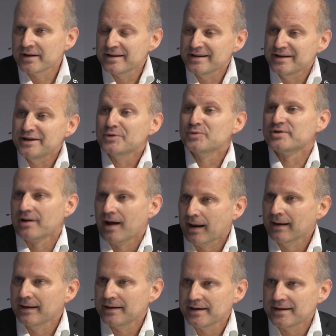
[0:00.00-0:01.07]
neutral
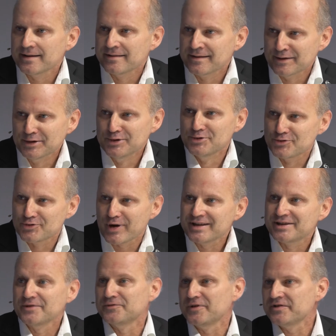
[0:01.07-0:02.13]
in
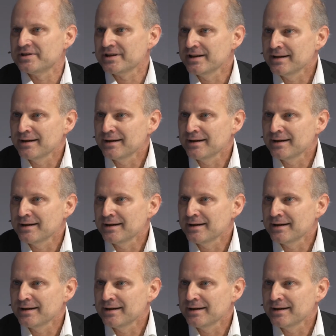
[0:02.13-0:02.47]
2050.